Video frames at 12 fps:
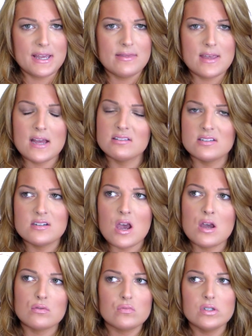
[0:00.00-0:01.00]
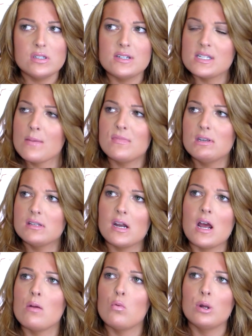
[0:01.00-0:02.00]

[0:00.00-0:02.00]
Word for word: and that's not really something that I'm